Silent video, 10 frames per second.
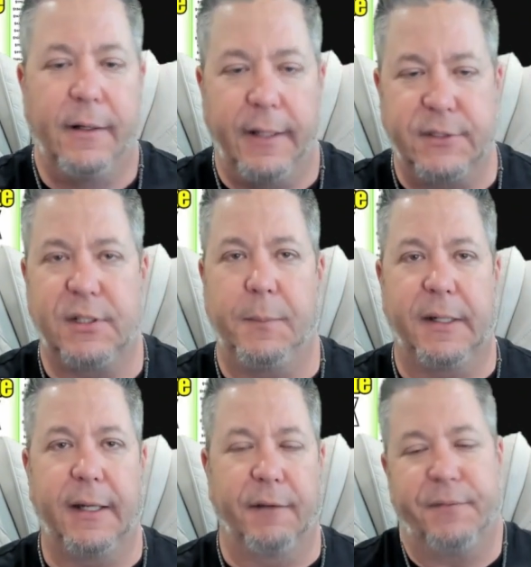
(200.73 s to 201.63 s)
It's going to be
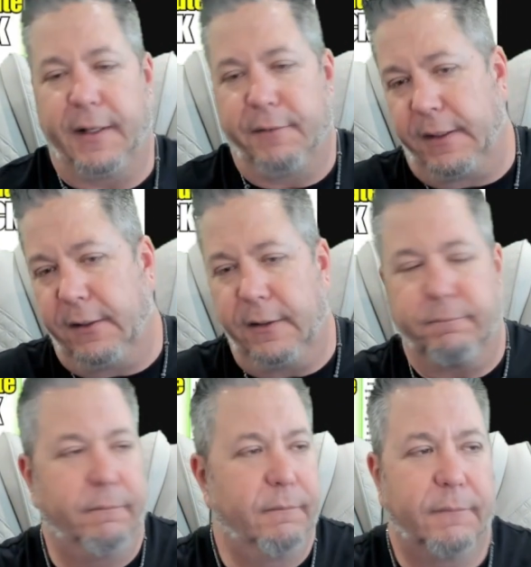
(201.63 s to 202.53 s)
kind of fun. I
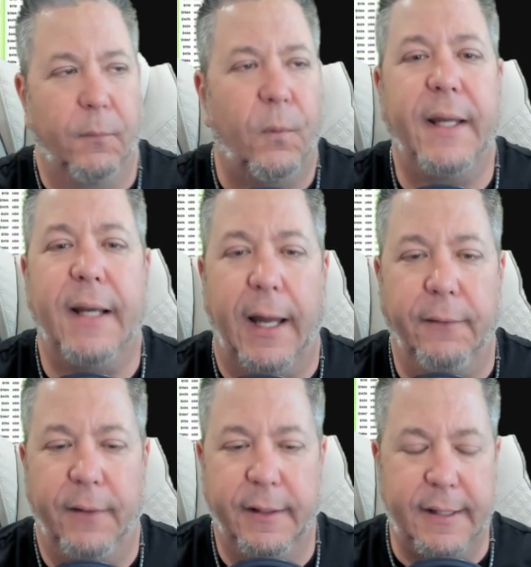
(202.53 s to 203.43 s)
figure, why
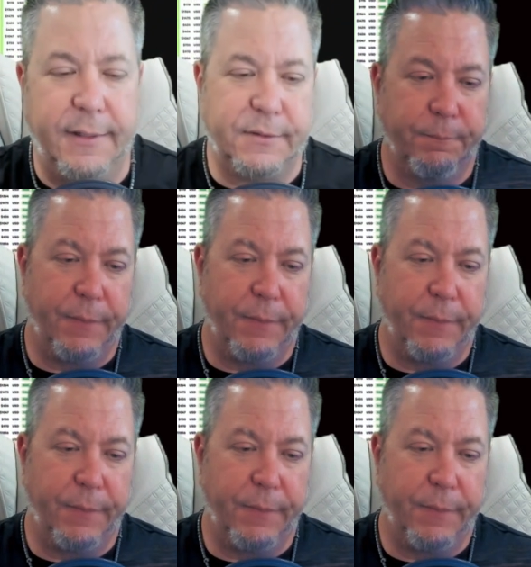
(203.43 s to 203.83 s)
not, right, guys?